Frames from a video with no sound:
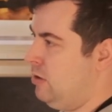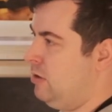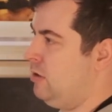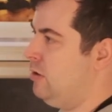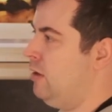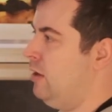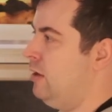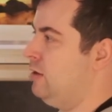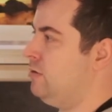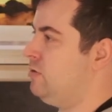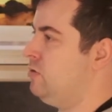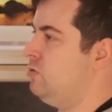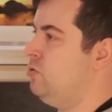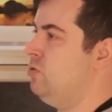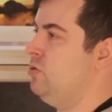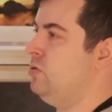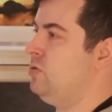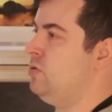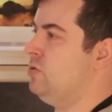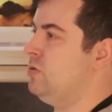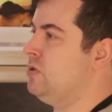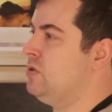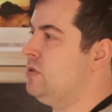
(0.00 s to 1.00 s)
2
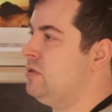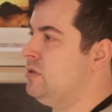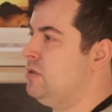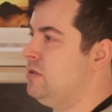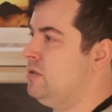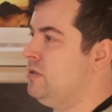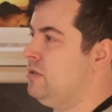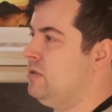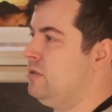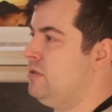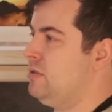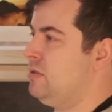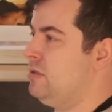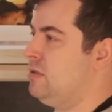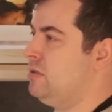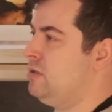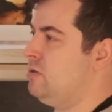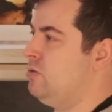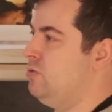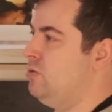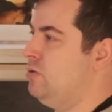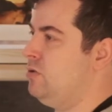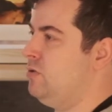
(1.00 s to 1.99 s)

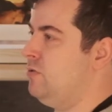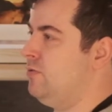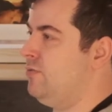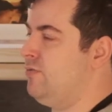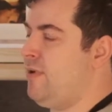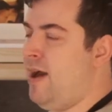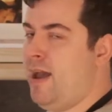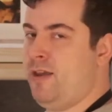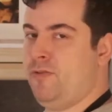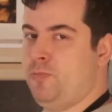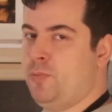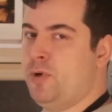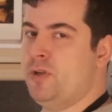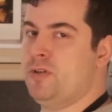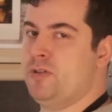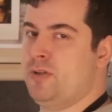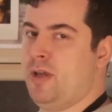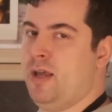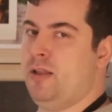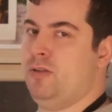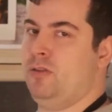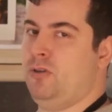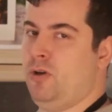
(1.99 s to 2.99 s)
to
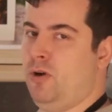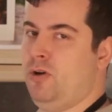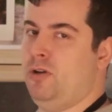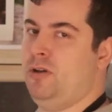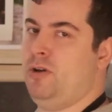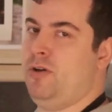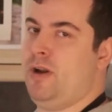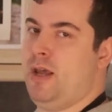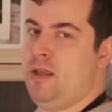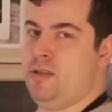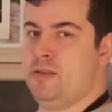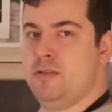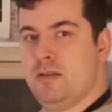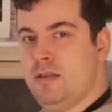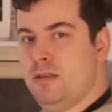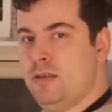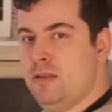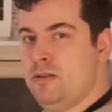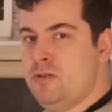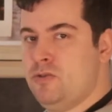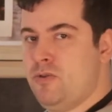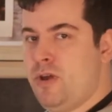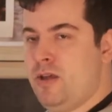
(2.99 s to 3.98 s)
5% tolerance in
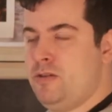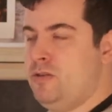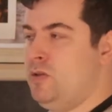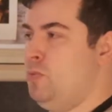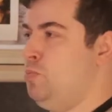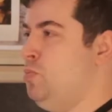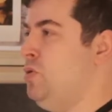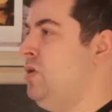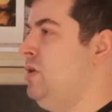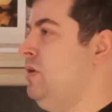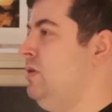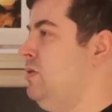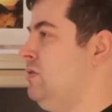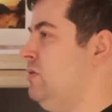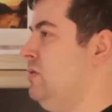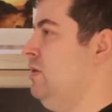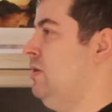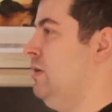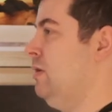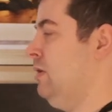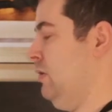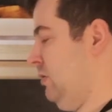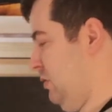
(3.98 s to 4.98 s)
these
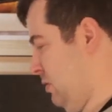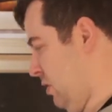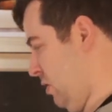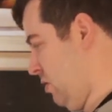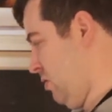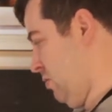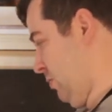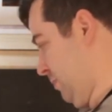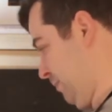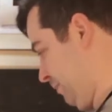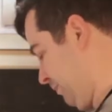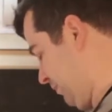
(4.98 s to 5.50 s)
recipes. So